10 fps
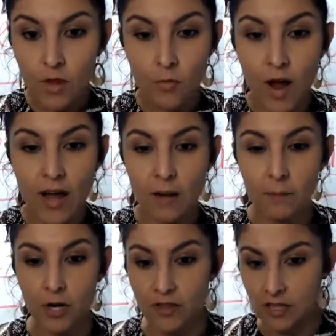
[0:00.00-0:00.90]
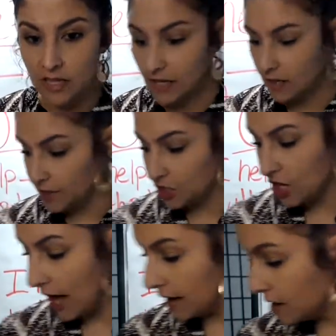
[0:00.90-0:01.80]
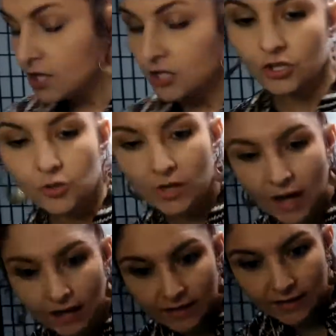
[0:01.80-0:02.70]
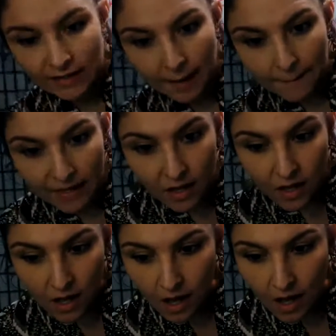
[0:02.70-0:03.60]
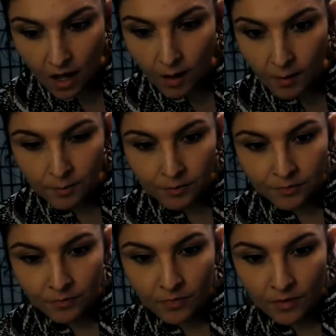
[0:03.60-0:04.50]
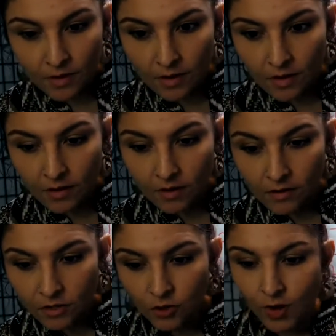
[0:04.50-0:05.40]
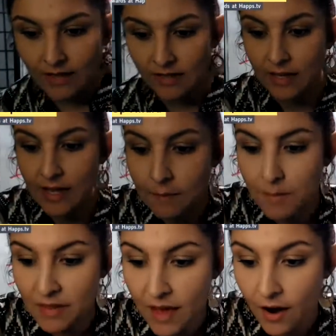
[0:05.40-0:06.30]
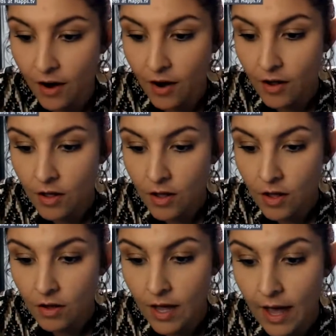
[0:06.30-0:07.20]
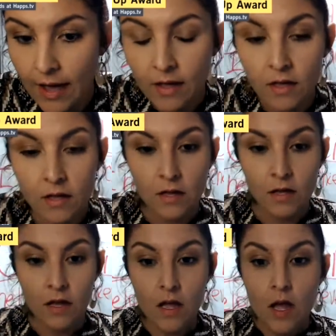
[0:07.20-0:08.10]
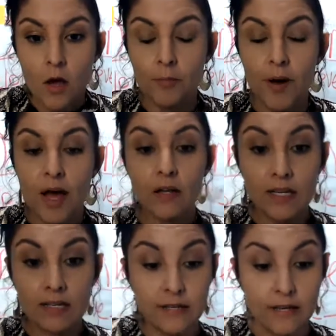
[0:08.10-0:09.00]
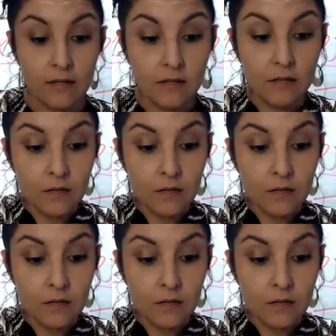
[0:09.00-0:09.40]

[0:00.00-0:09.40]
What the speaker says: Right? I'm putting the link in the chat so you guys can get me. So you guys can get me there. Okay? But listen.